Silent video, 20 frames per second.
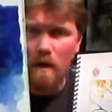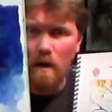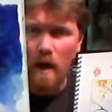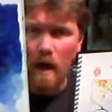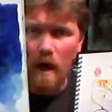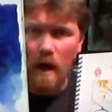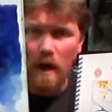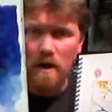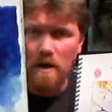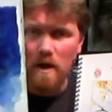
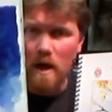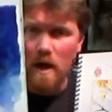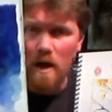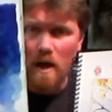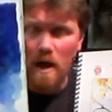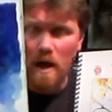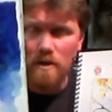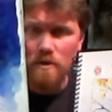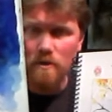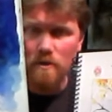And
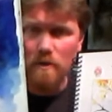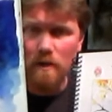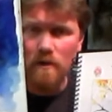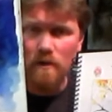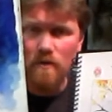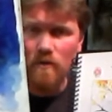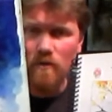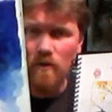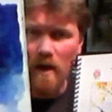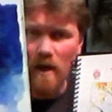as you
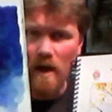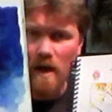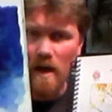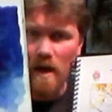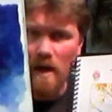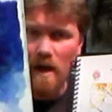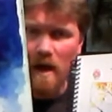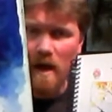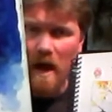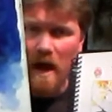can
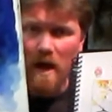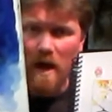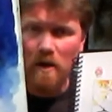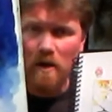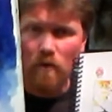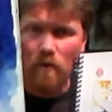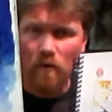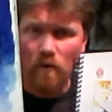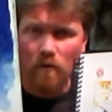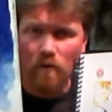see, it
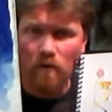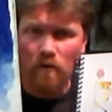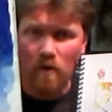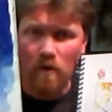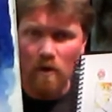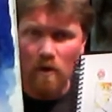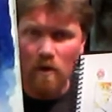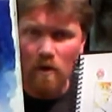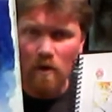handles